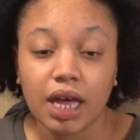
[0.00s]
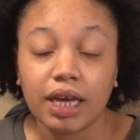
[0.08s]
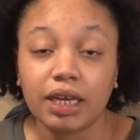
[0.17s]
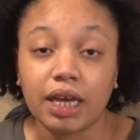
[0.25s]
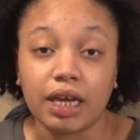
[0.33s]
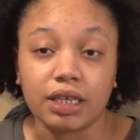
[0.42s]

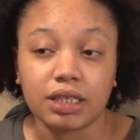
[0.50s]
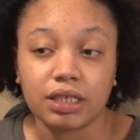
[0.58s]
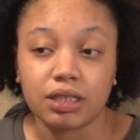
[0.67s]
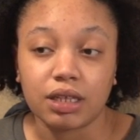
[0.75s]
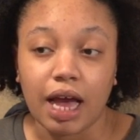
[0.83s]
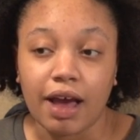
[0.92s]
Yes,
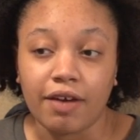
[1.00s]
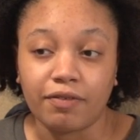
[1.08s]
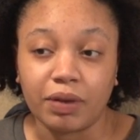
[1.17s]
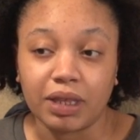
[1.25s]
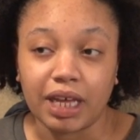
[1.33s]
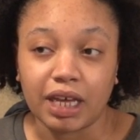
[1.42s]
I
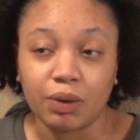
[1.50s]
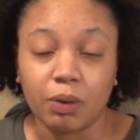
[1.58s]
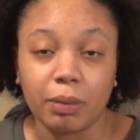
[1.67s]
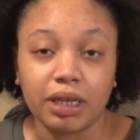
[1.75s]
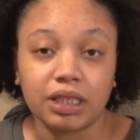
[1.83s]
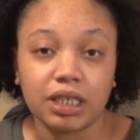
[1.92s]
feel like it would
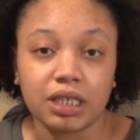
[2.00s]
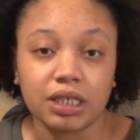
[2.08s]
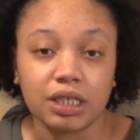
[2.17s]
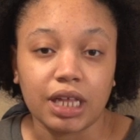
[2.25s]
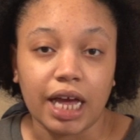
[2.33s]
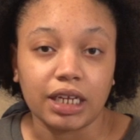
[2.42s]
make things
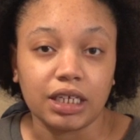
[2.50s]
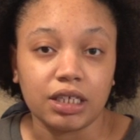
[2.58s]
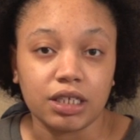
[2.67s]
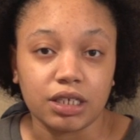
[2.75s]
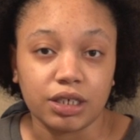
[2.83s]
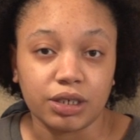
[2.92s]
a lot
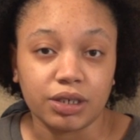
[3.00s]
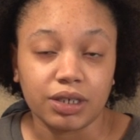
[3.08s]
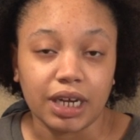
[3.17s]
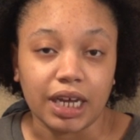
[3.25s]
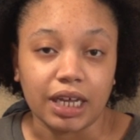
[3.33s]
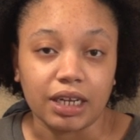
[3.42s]
easier
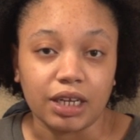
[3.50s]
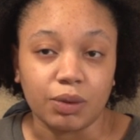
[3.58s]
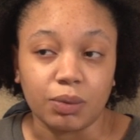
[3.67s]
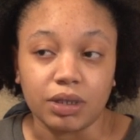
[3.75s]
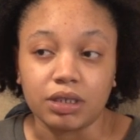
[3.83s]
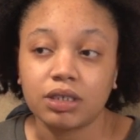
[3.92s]
and it
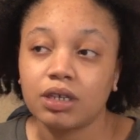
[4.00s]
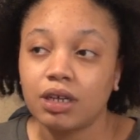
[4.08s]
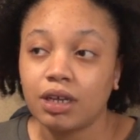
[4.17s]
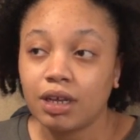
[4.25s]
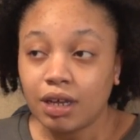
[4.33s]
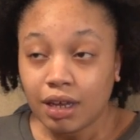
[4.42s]
would
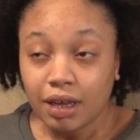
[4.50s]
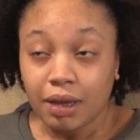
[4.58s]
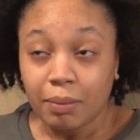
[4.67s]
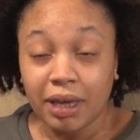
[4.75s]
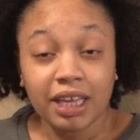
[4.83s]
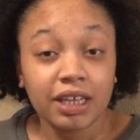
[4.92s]

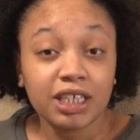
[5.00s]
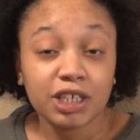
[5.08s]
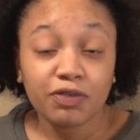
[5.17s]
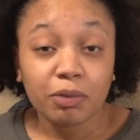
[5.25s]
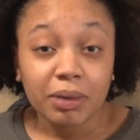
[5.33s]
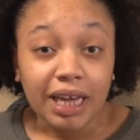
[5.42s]
make it easy
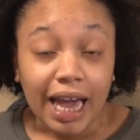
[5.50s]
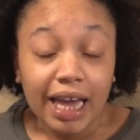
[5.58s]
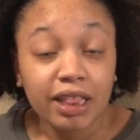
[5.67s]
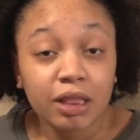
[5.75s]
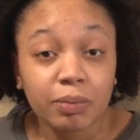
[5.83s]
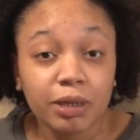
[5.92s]
for me
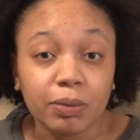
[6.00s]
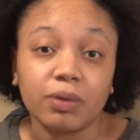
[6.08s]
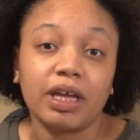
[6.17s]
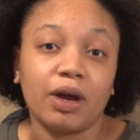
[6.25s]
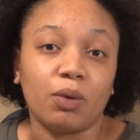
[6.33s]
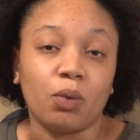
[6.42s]
and the people
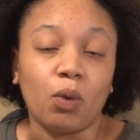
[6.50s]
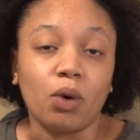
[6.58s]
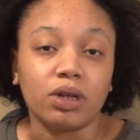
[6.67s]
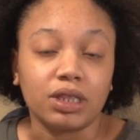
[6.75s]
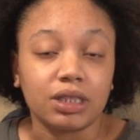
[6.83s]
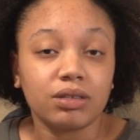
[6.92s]
that
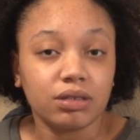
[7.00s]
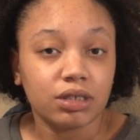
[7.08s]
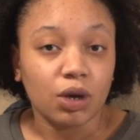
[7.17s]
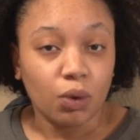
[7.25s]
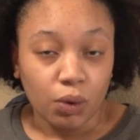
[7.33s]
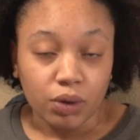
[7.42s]
want
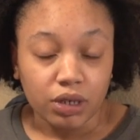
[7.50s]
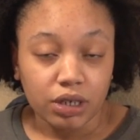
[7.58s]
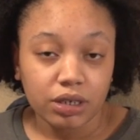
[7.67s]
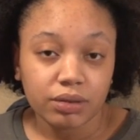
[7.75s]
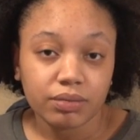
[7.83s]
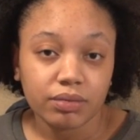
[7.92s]
to order.